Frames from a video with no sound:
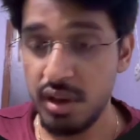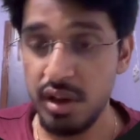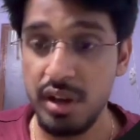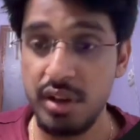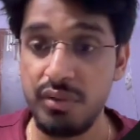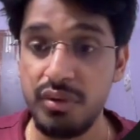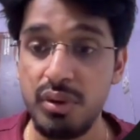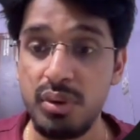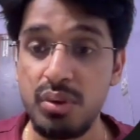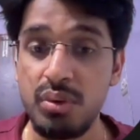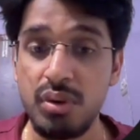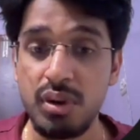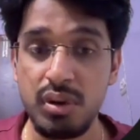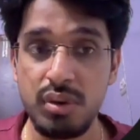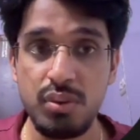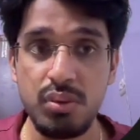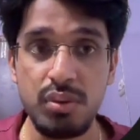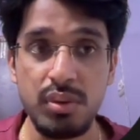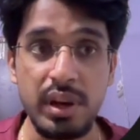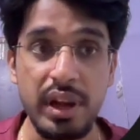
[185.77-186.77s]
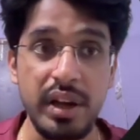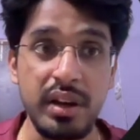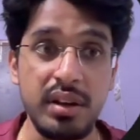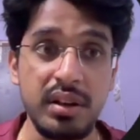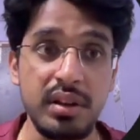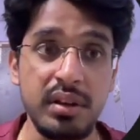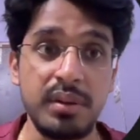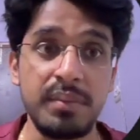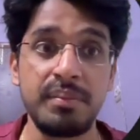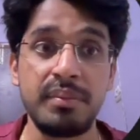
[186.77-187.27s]
If you do want to
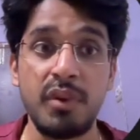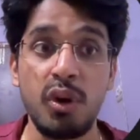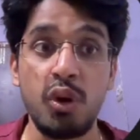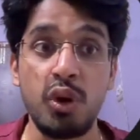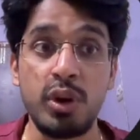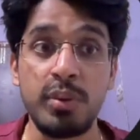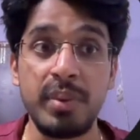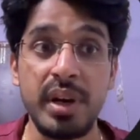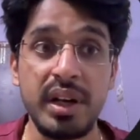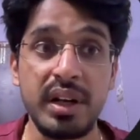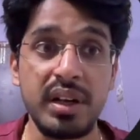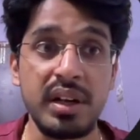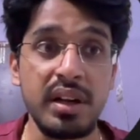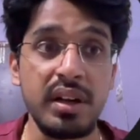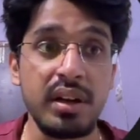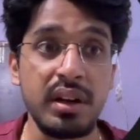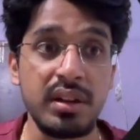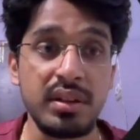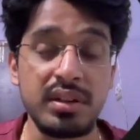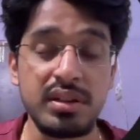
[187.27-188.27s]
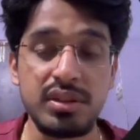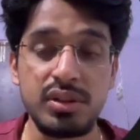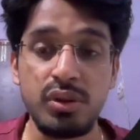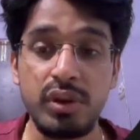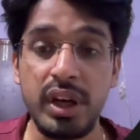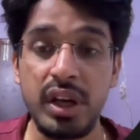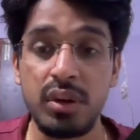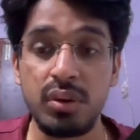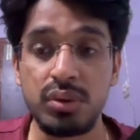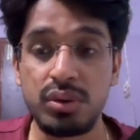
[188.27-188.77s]
like automatically run this, you
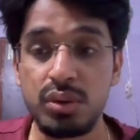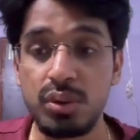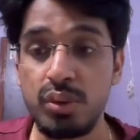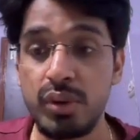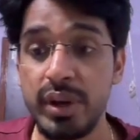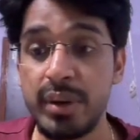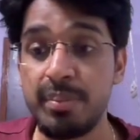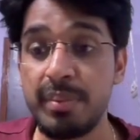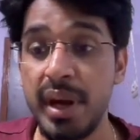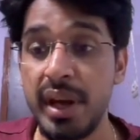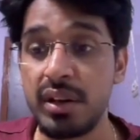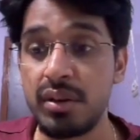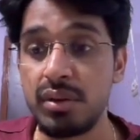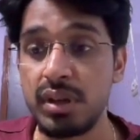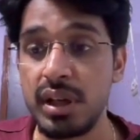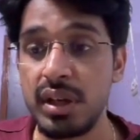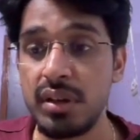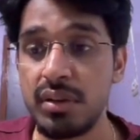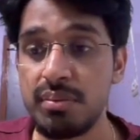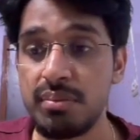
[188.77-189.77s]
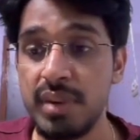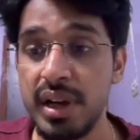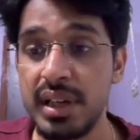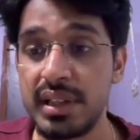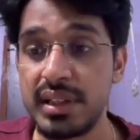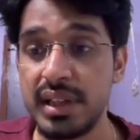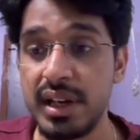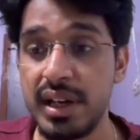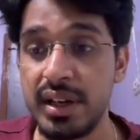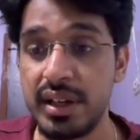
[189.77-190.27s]
can also do it manually by
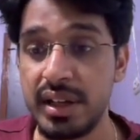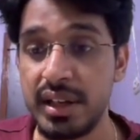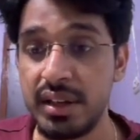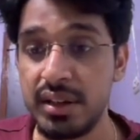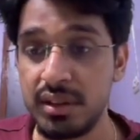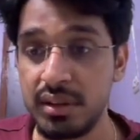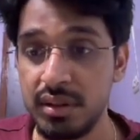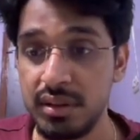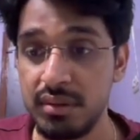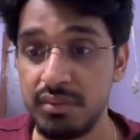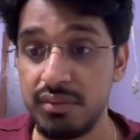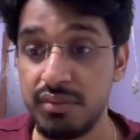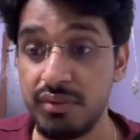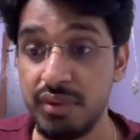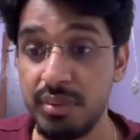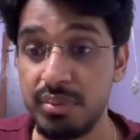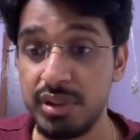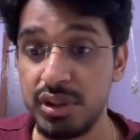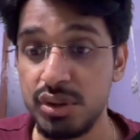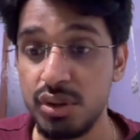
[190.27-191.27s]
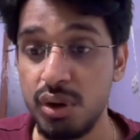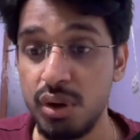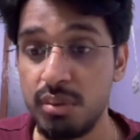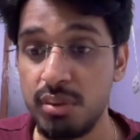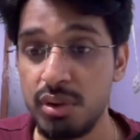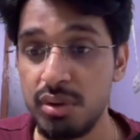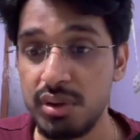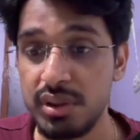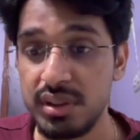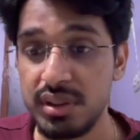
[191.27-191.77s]
selecting from this
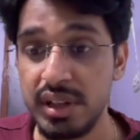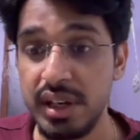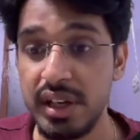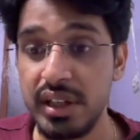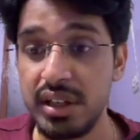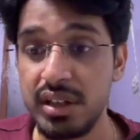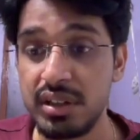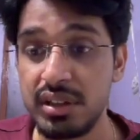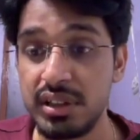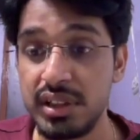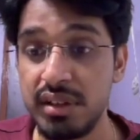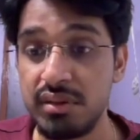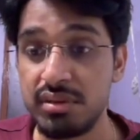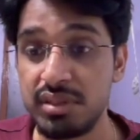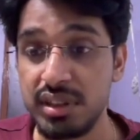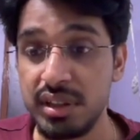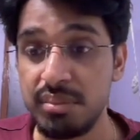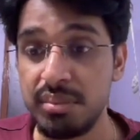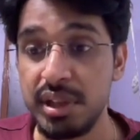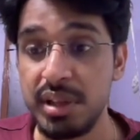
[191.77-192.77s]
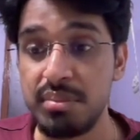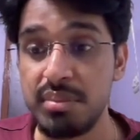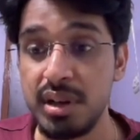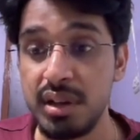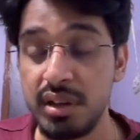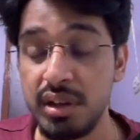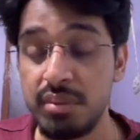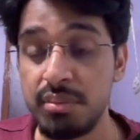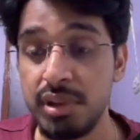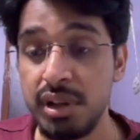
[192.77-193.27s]
drop down, select JavaScript
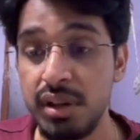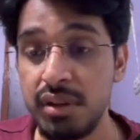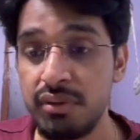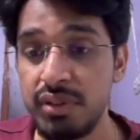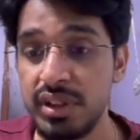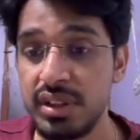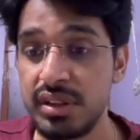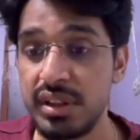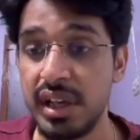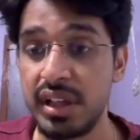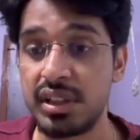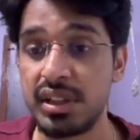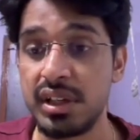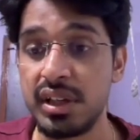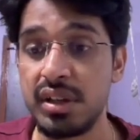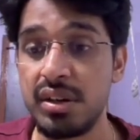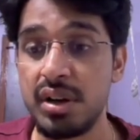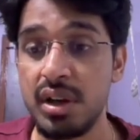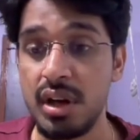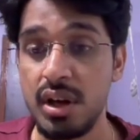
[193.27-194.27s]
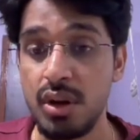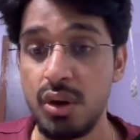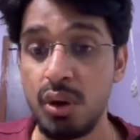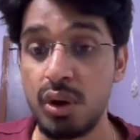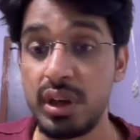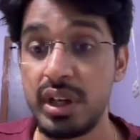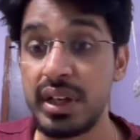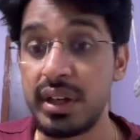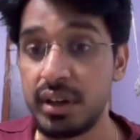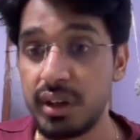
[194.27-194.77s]
debug terminal, which is actually
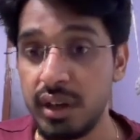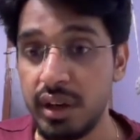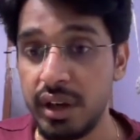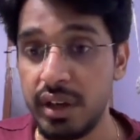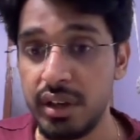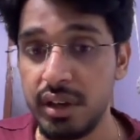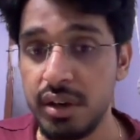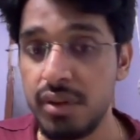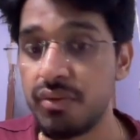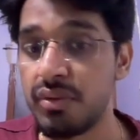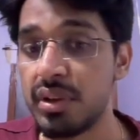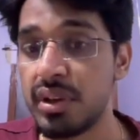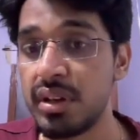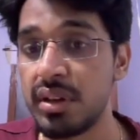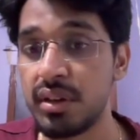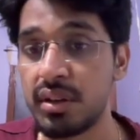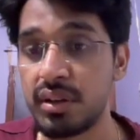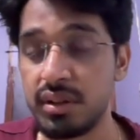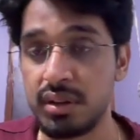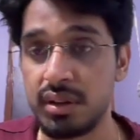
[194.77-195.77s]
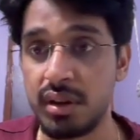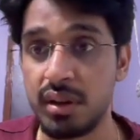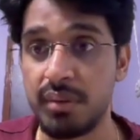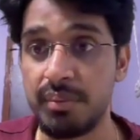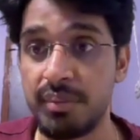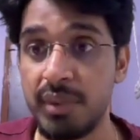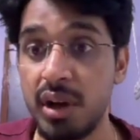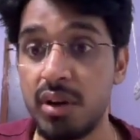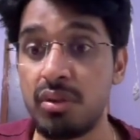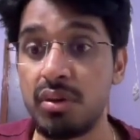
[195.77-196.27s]
only integrated within
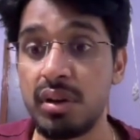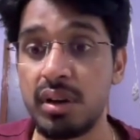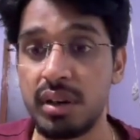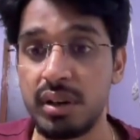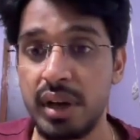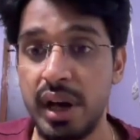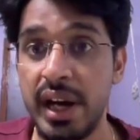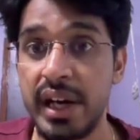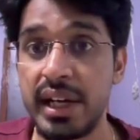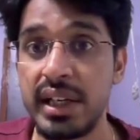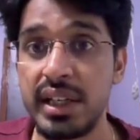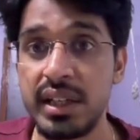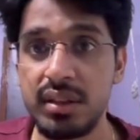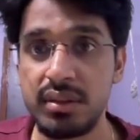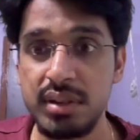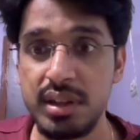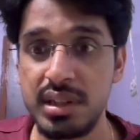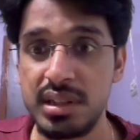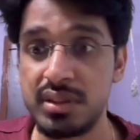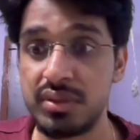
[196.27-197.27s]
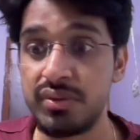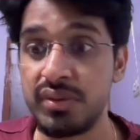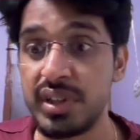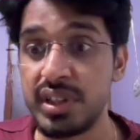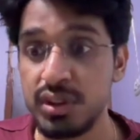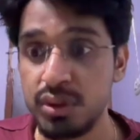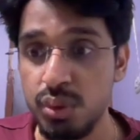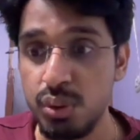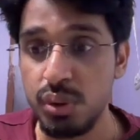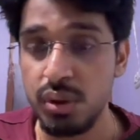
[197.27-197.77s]
our IDE, that is
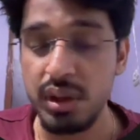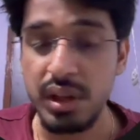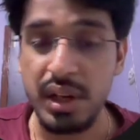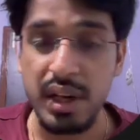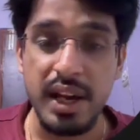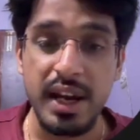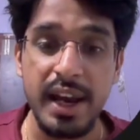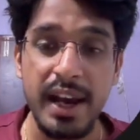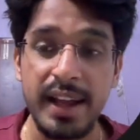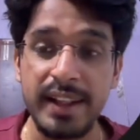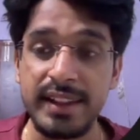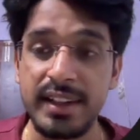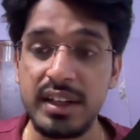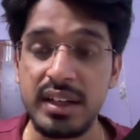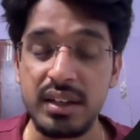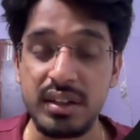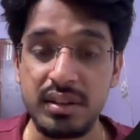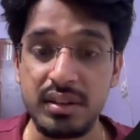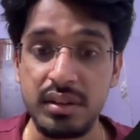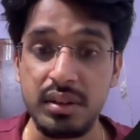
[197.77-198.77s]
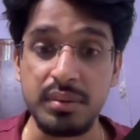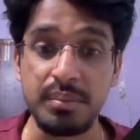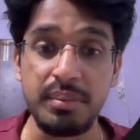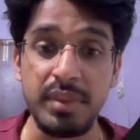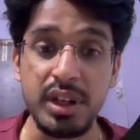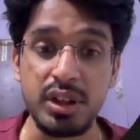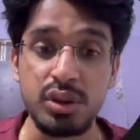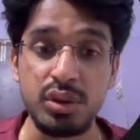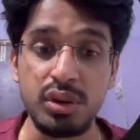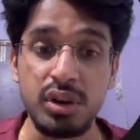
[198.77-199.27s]
VS Code, and then
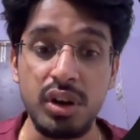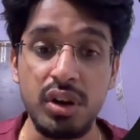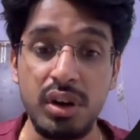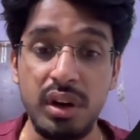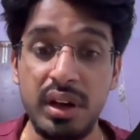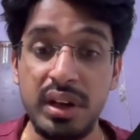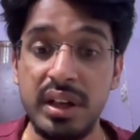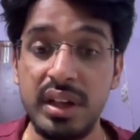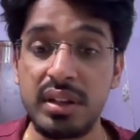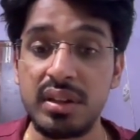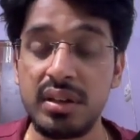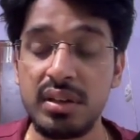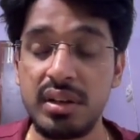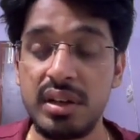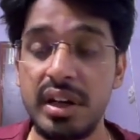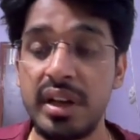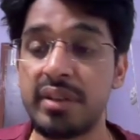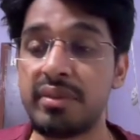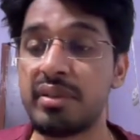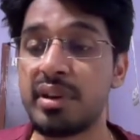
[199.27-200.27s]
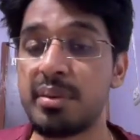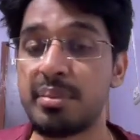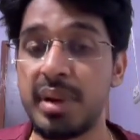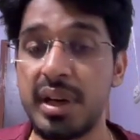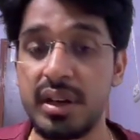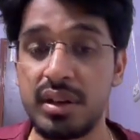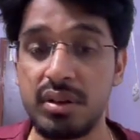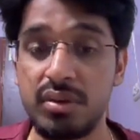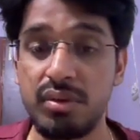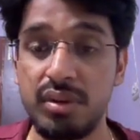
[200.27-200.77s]
make sure you're running the dev
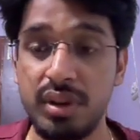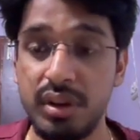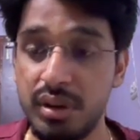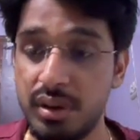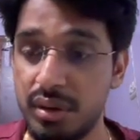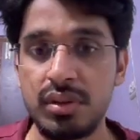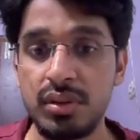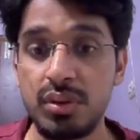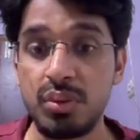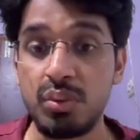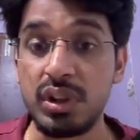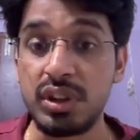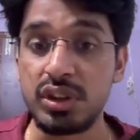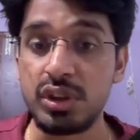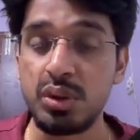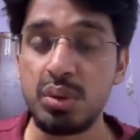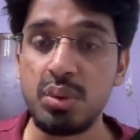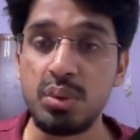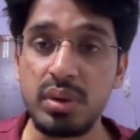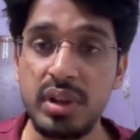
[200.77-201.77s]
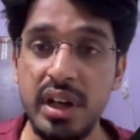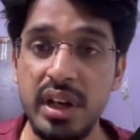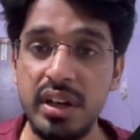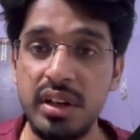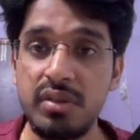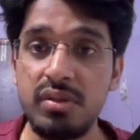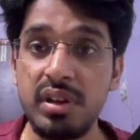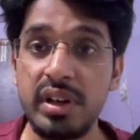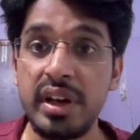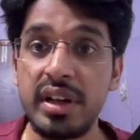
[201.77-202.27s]
command over here. So once you do
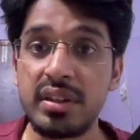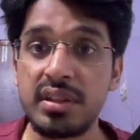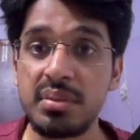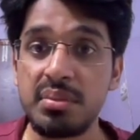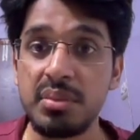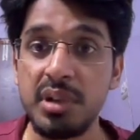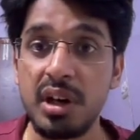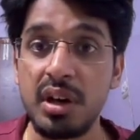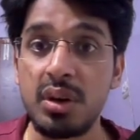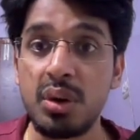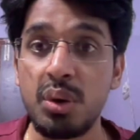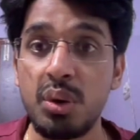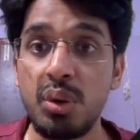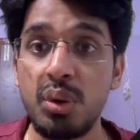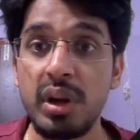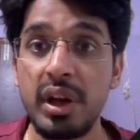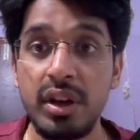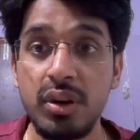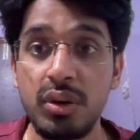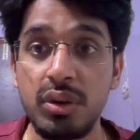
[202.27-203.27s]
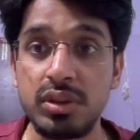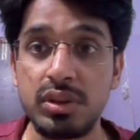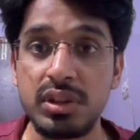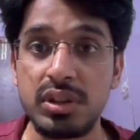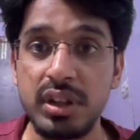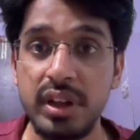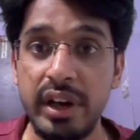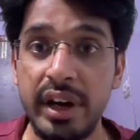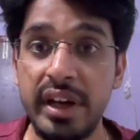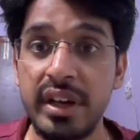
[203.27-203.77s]
that, you will get some control
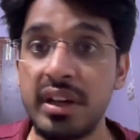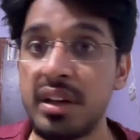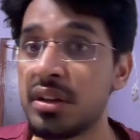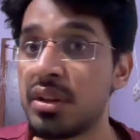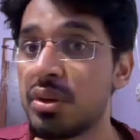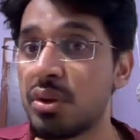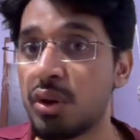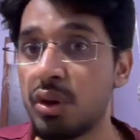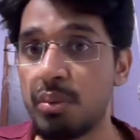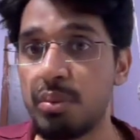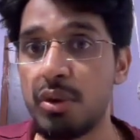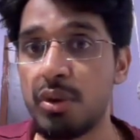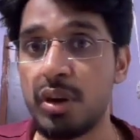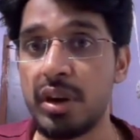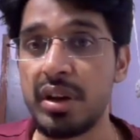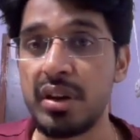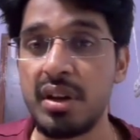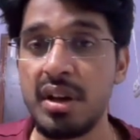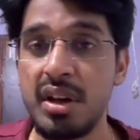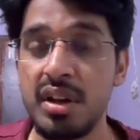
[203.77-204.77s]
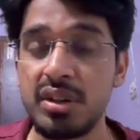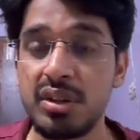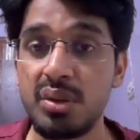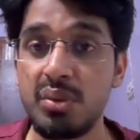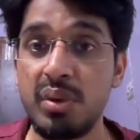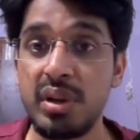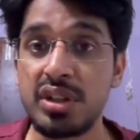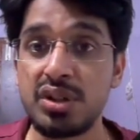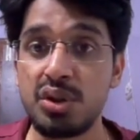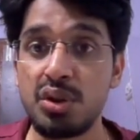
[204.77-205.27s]
icons right at the top. Okay, so
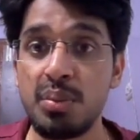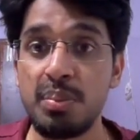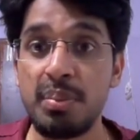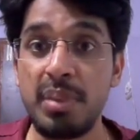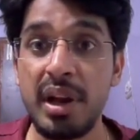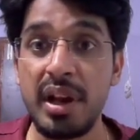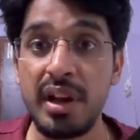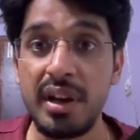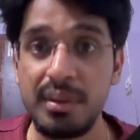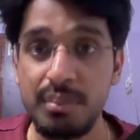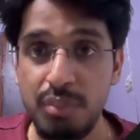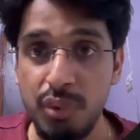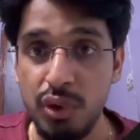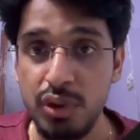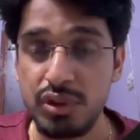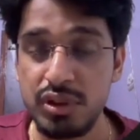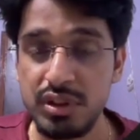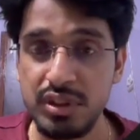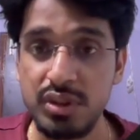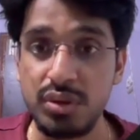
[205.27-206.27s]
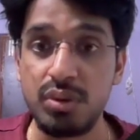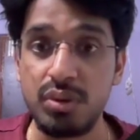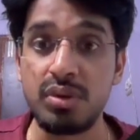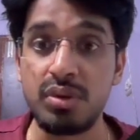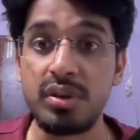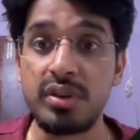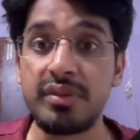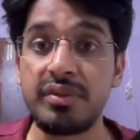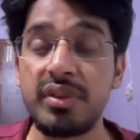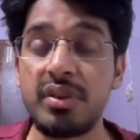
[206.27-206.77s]
one is to play and pause,
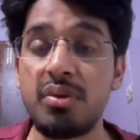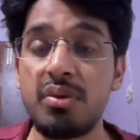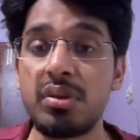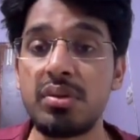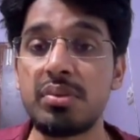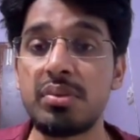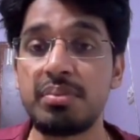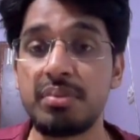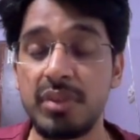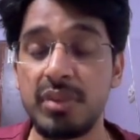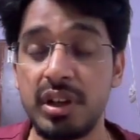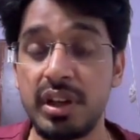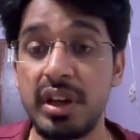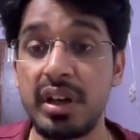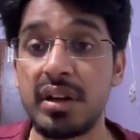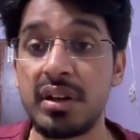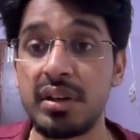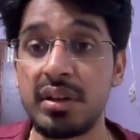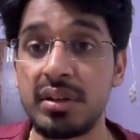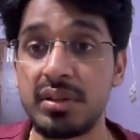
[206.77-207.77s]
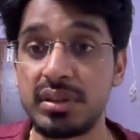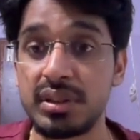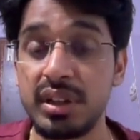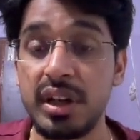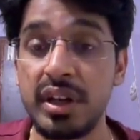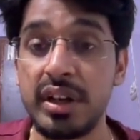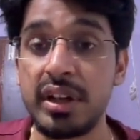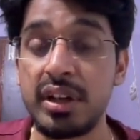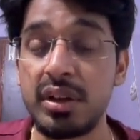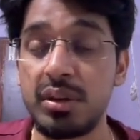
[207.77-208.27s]
so if you want to
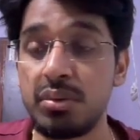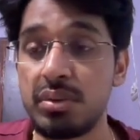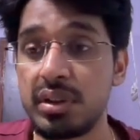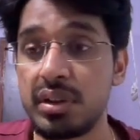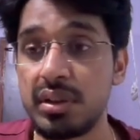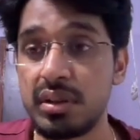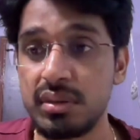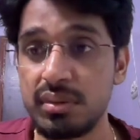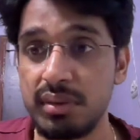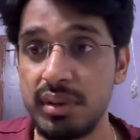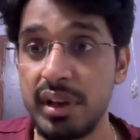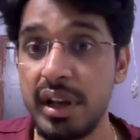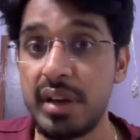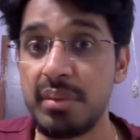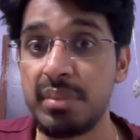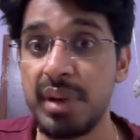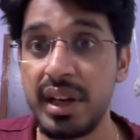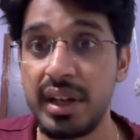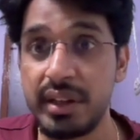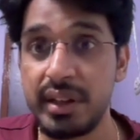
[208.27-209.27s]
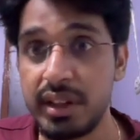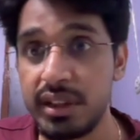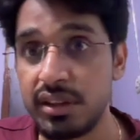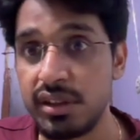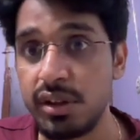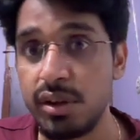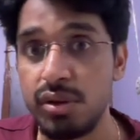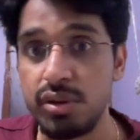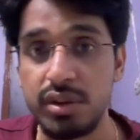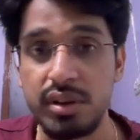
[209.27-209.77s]
continue the line by line
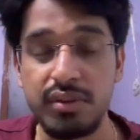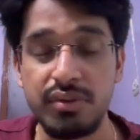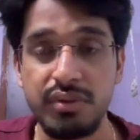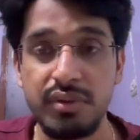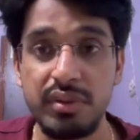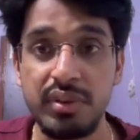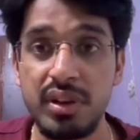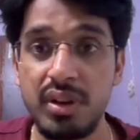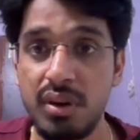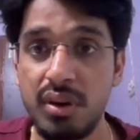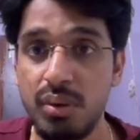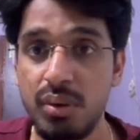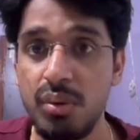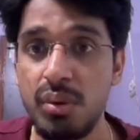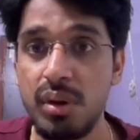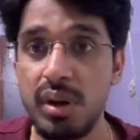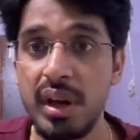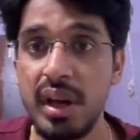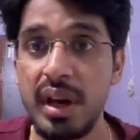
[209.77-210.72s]
execution within our code,